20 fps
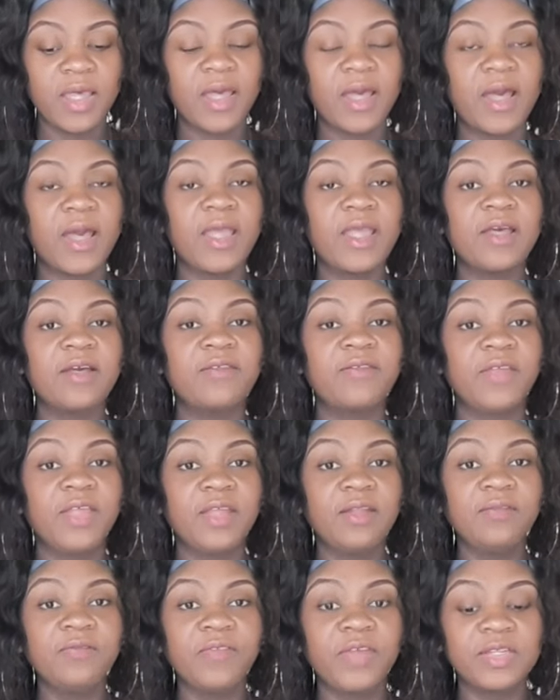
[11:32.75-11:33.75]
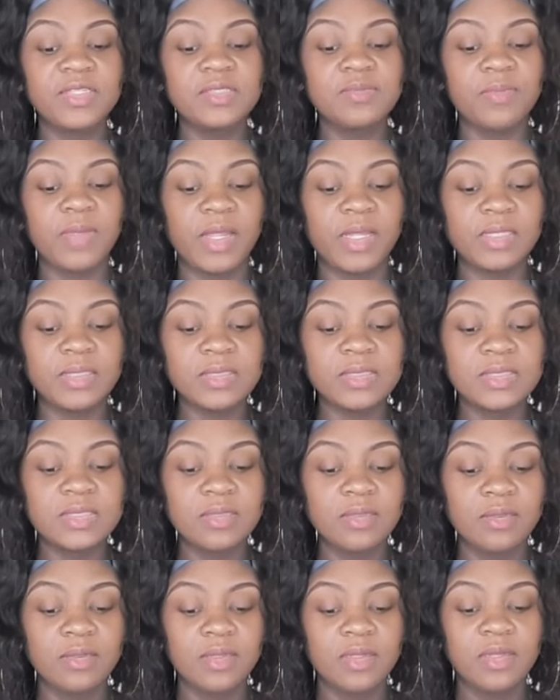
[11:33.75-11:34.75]
I have investments
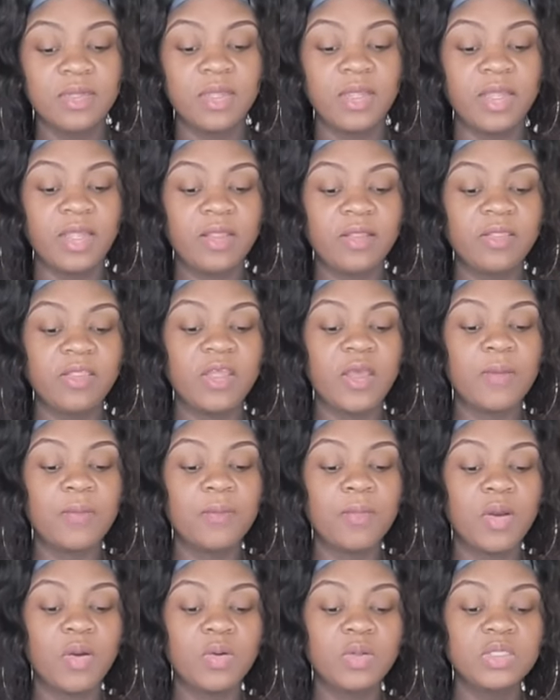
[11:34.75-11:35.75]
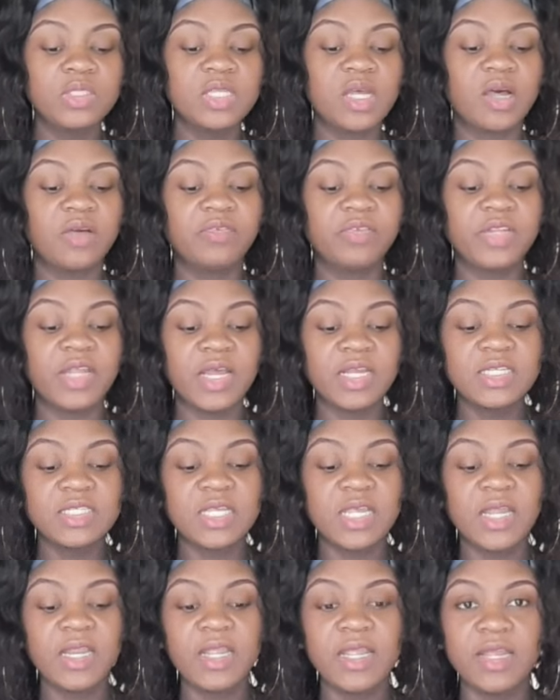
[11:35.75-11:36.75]
in the amount of
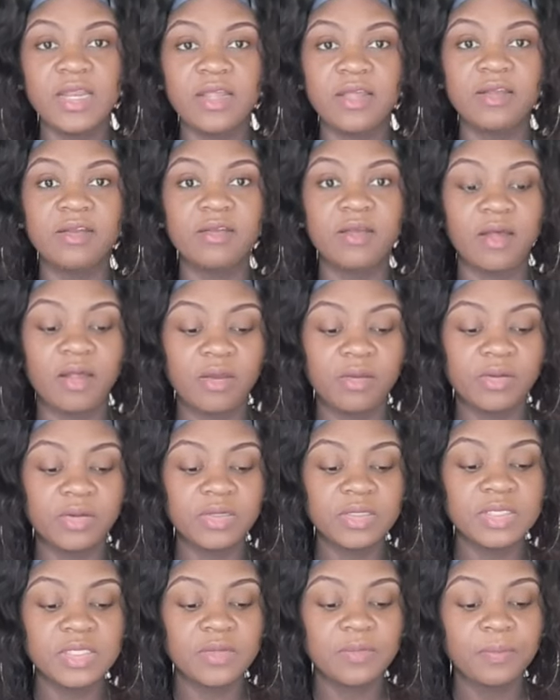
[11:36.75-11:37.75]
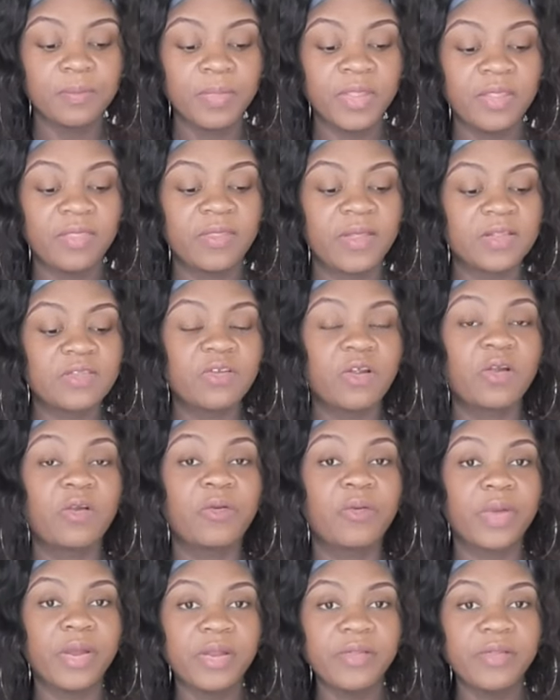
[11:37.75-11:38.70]
Canadian dollars that are